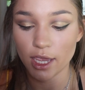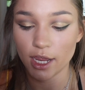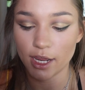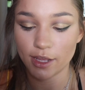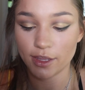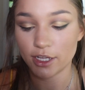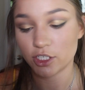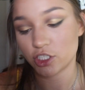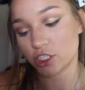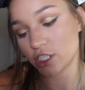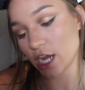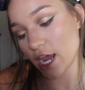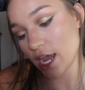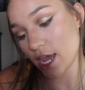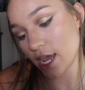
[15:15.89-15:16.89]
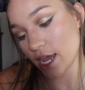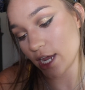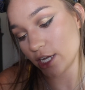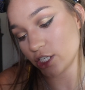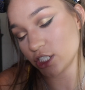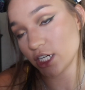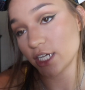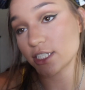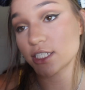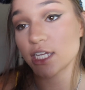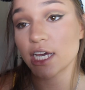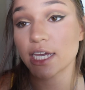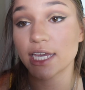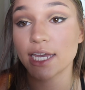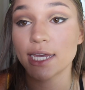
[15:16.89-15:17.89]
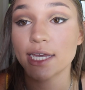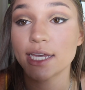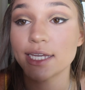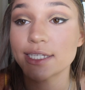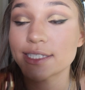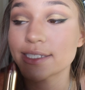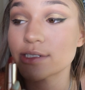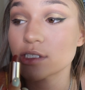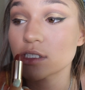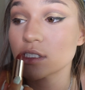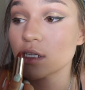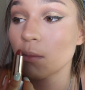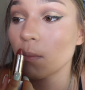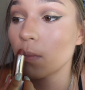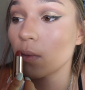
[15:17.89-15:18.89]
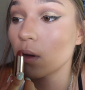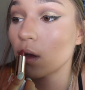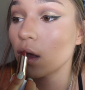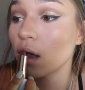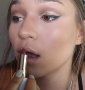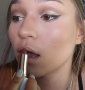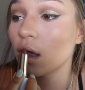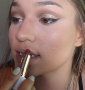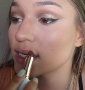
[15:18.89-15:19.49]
in the shade Chestnut Kiss, just simple.